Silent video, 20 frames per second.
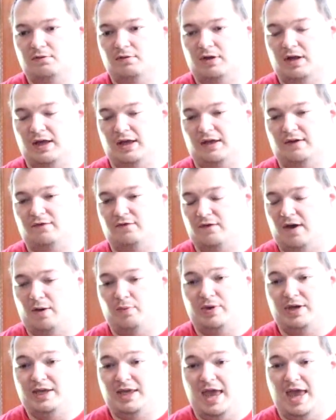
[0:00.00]
like if
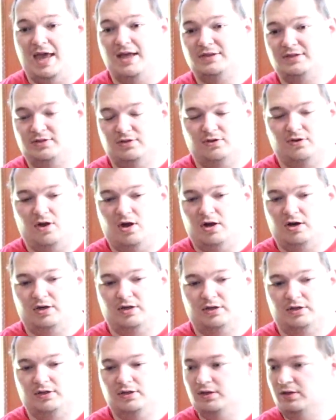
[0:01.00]
we cancel
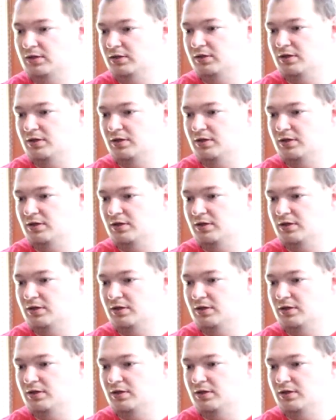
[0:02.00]
our